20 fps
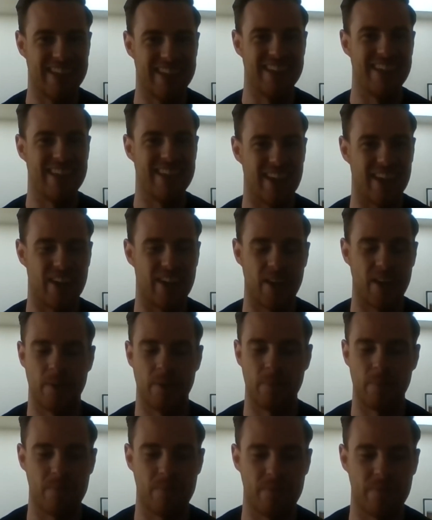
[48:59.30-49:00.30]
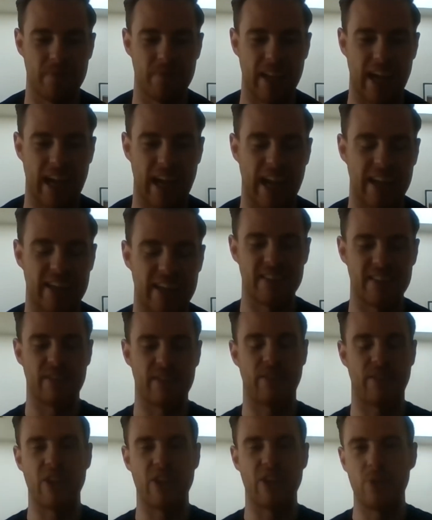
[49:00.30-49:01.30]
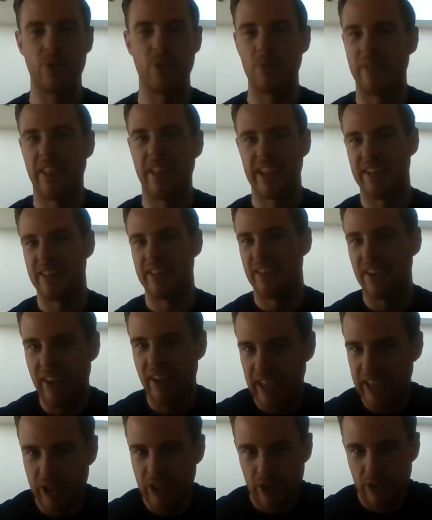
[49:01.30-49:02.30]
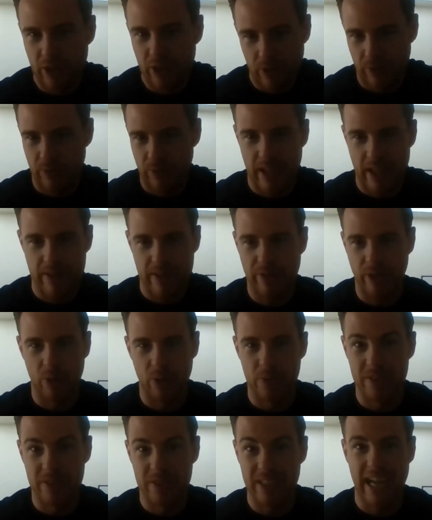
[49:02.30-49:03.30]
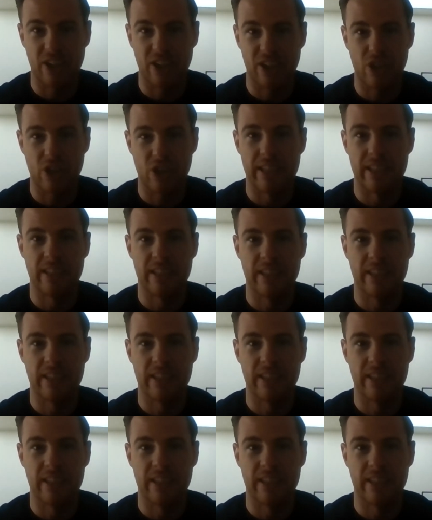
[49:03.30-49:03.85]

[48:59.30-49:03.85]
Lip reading: And if they don't, then the likelihood of their followers actually